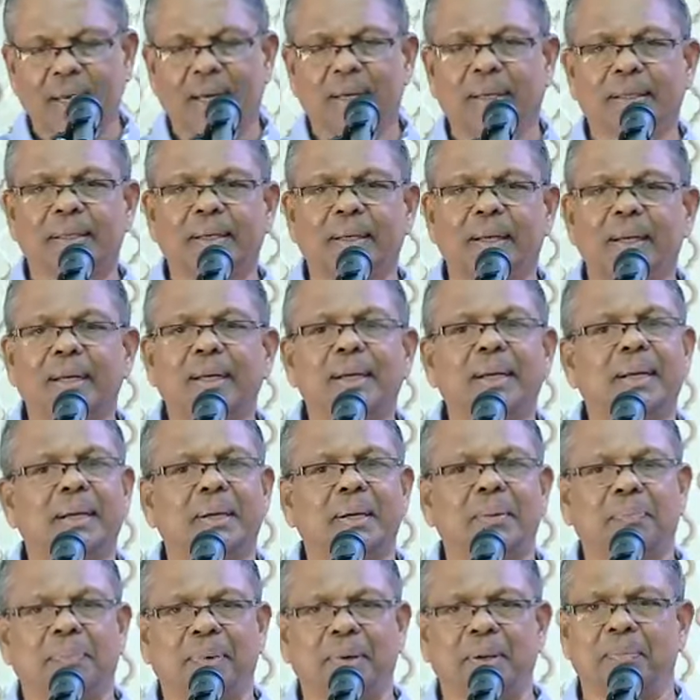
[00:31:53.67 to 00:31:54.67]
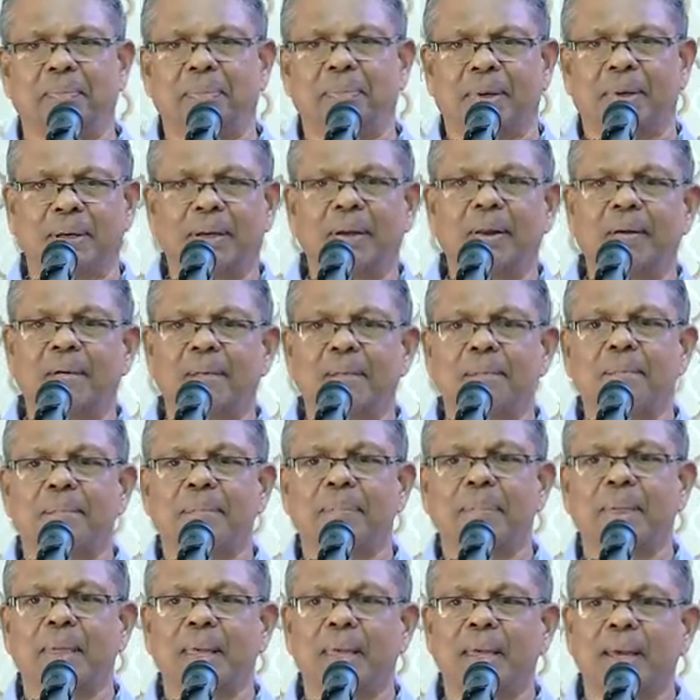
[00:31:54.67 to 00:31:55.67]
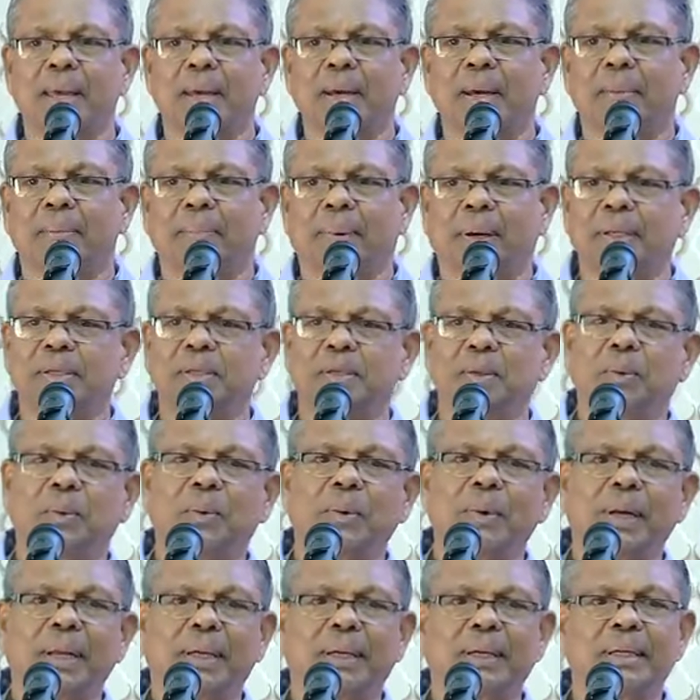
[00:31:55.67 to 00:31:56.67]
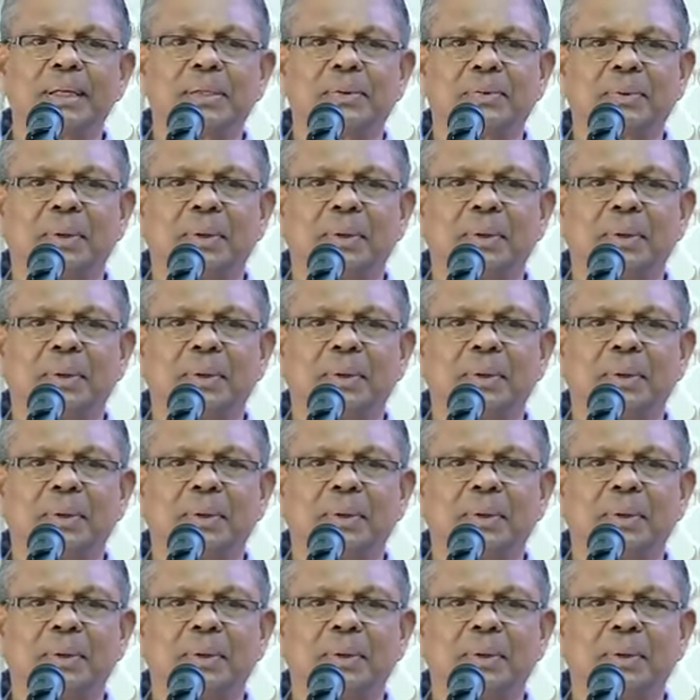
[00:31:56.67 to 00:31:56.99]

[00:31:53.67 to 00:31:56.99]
are the learned people. Pansukulikas